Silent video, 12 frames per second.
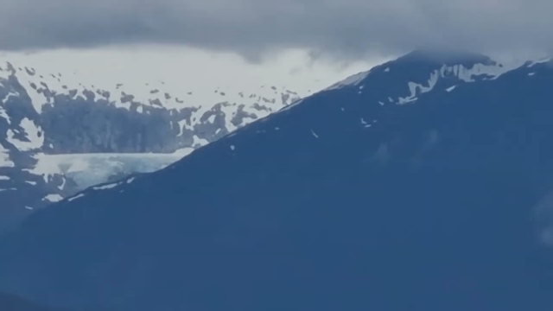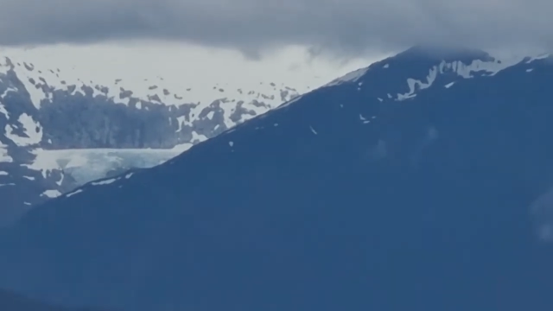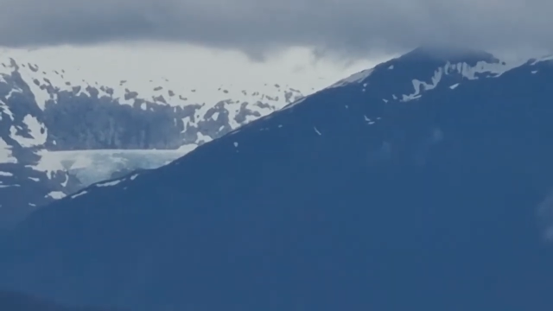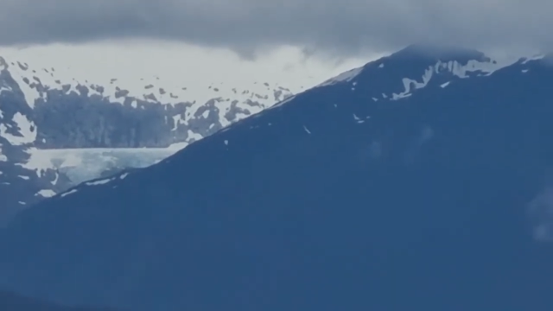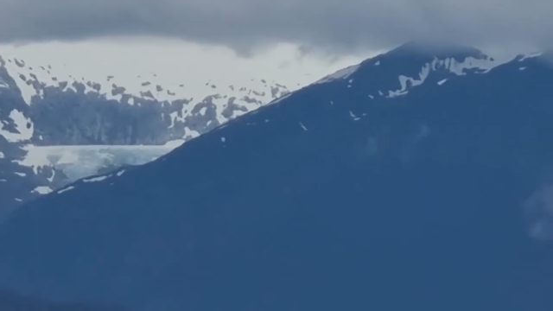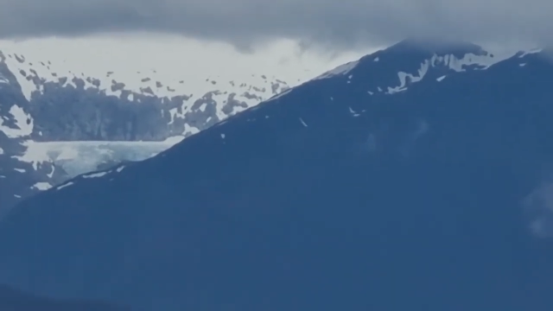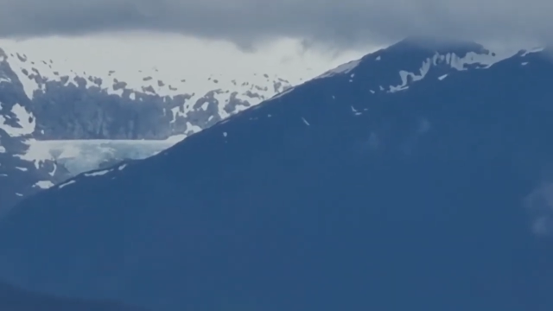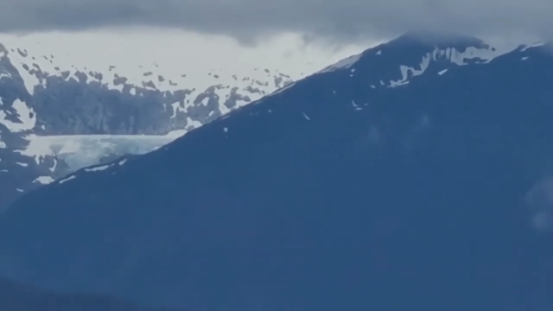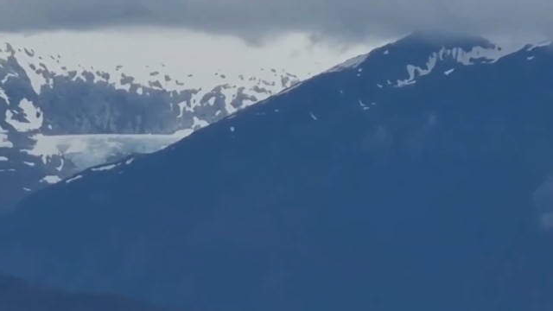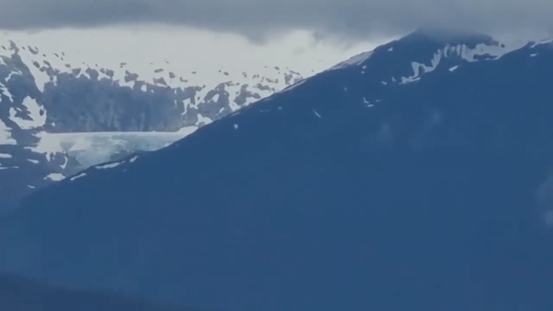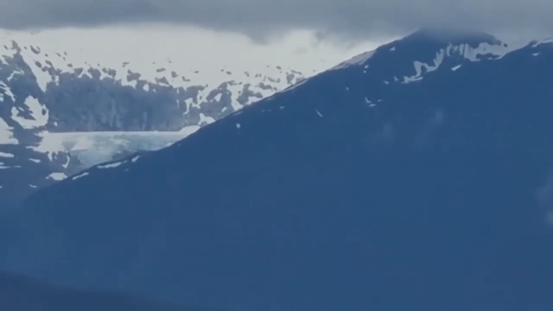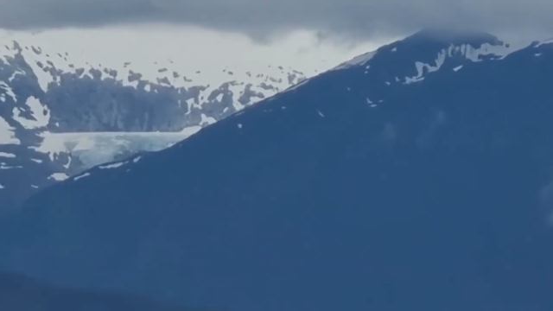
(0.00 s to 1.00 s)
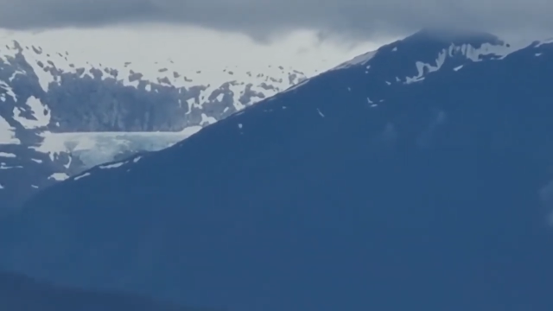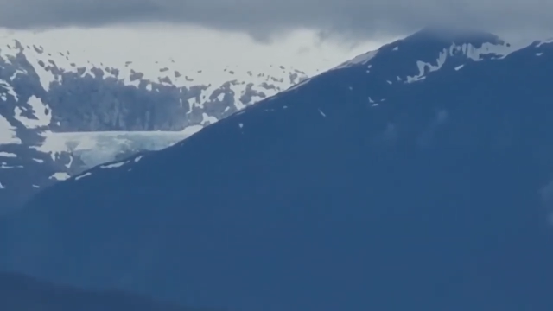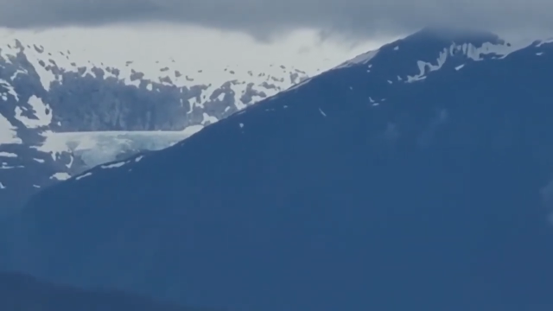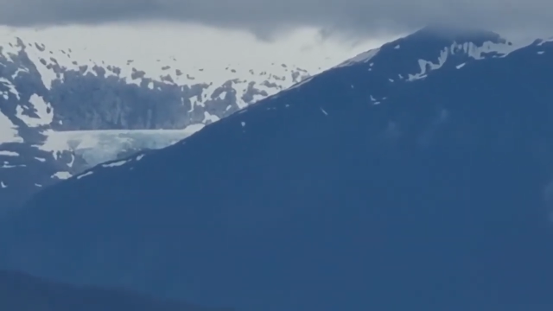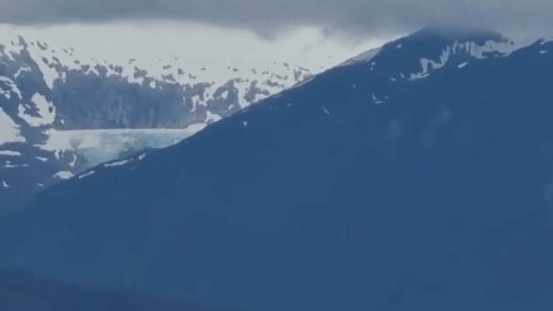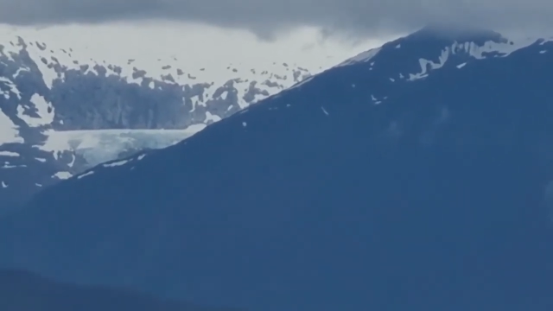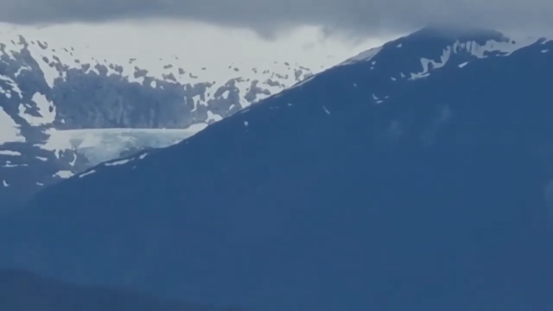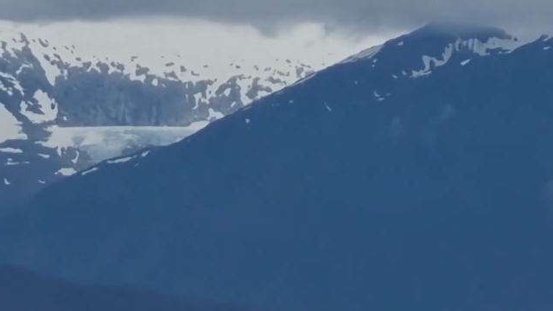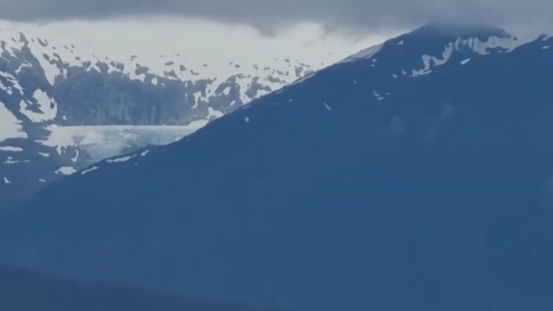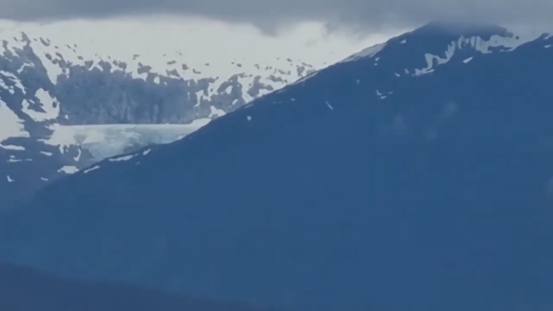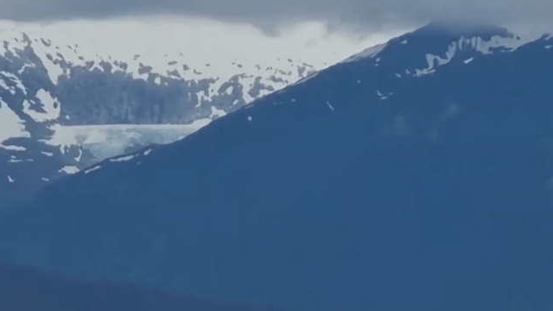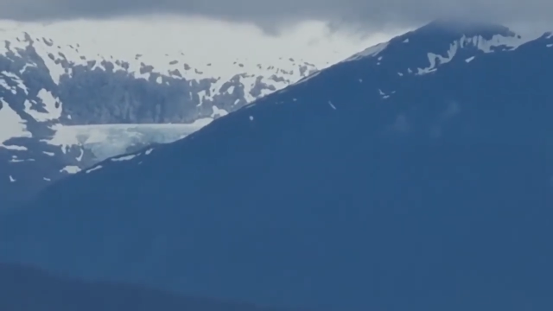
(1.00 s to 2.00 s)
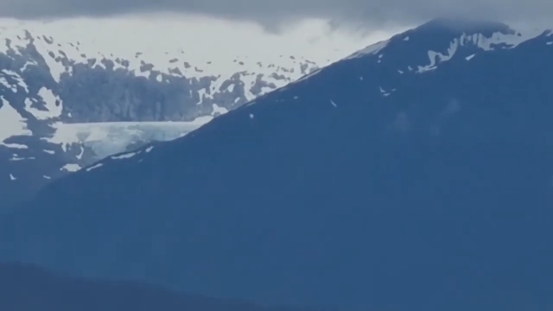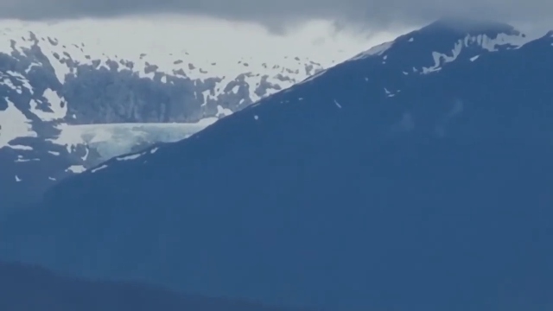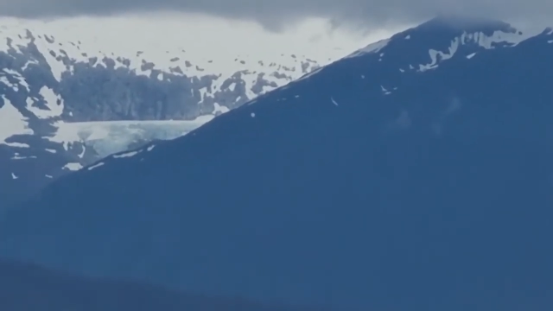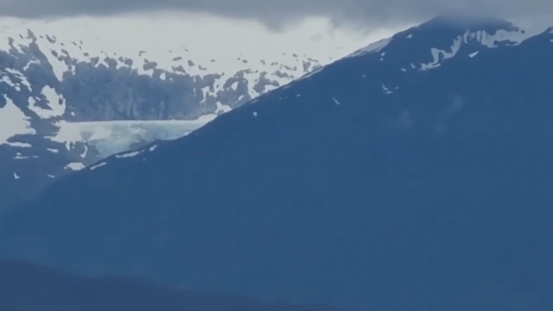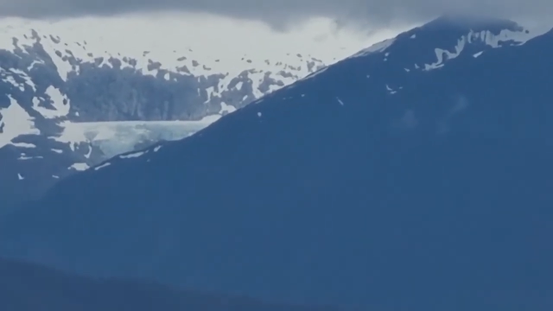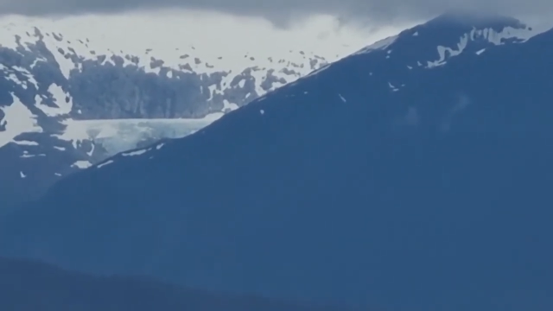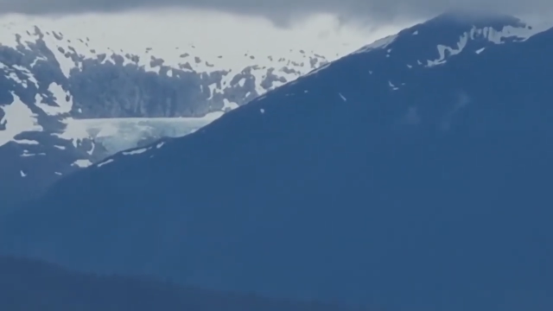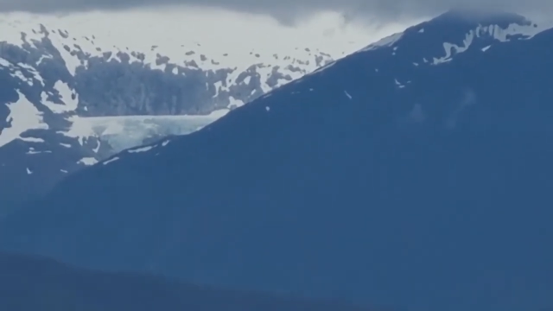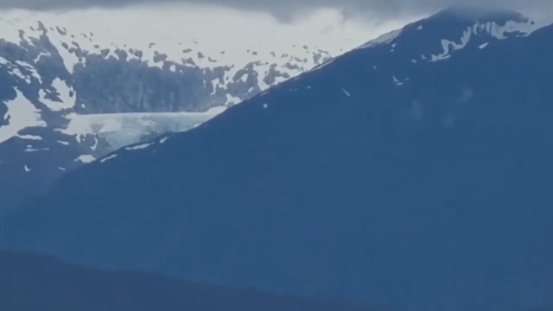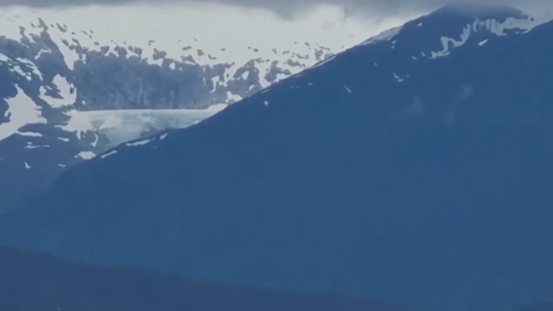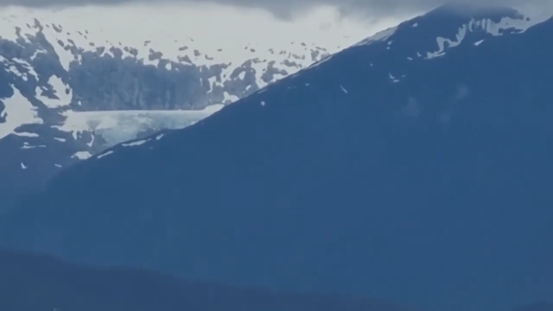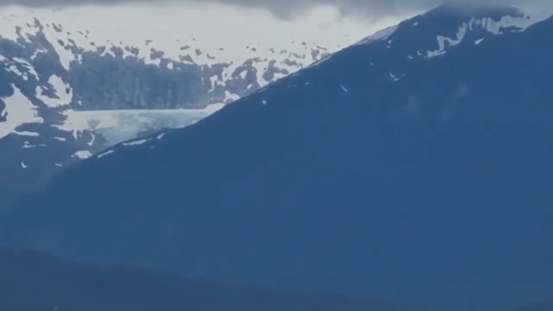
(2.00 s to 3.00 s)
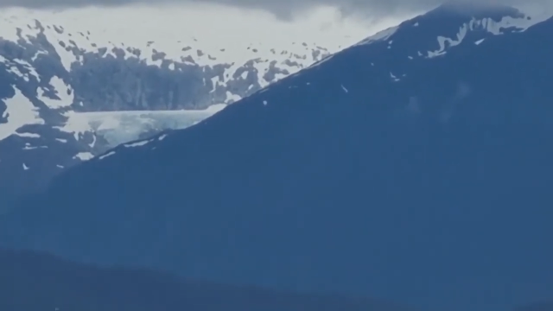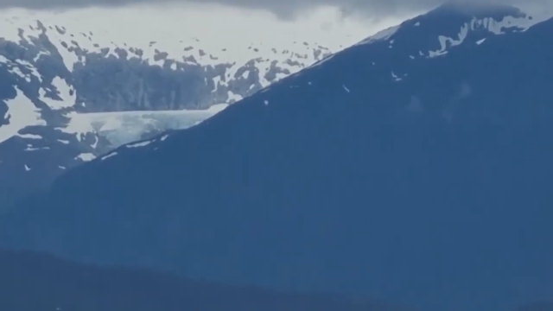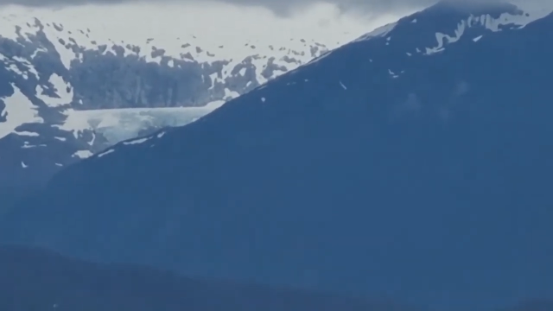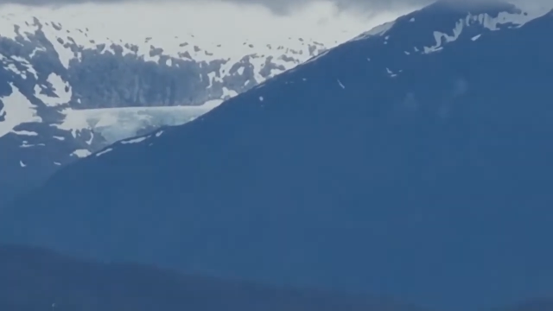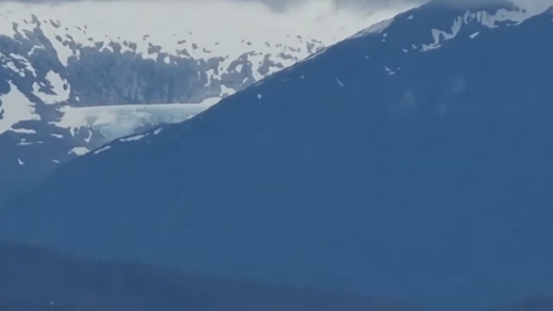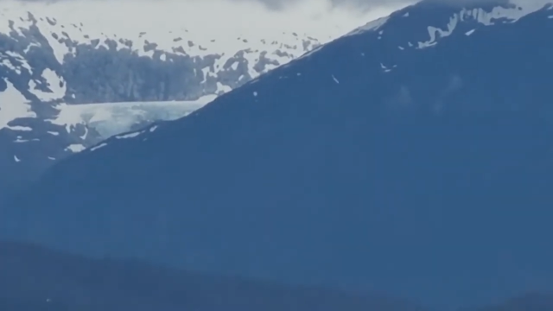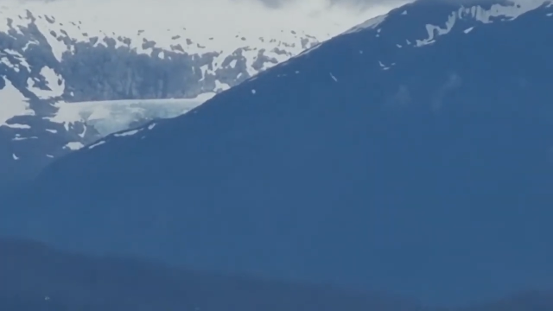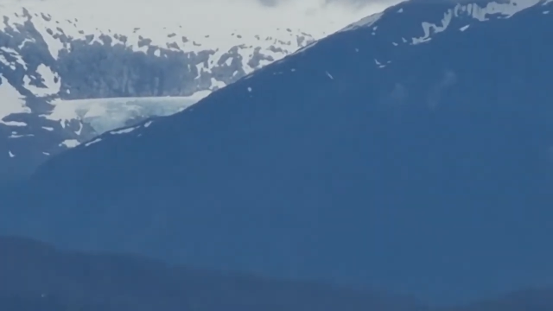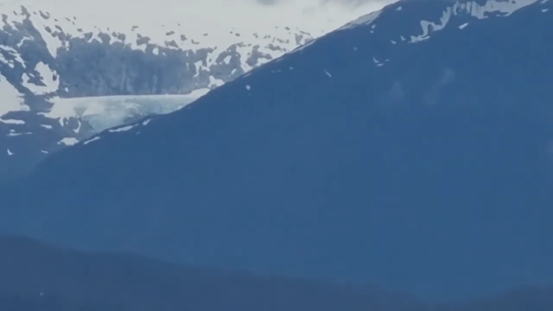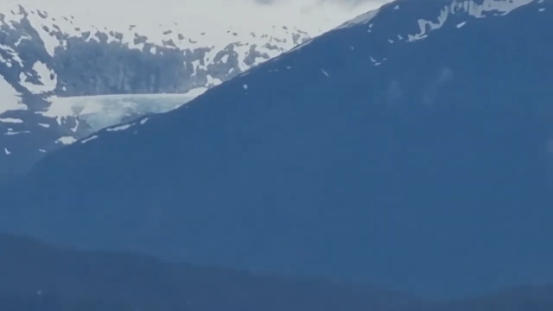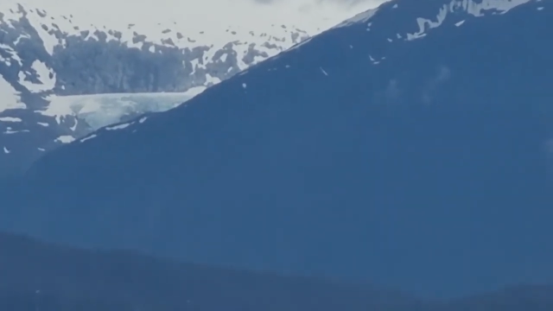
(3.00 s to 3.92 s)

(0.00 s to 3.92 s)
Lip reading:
Nobody's mouth can be seen.